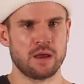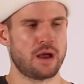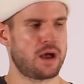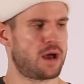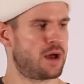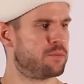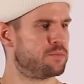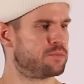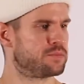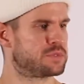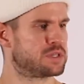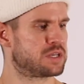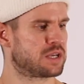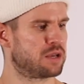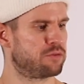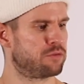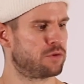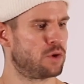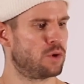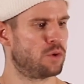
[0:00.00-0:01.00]
um, to
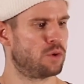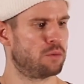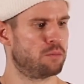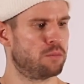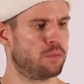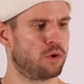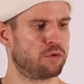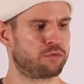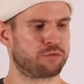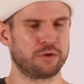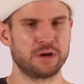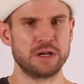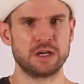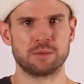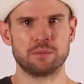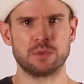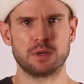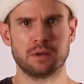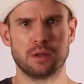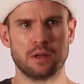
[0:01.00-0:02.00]
give you more
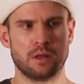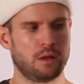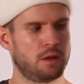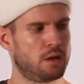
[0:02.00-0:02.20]
freedom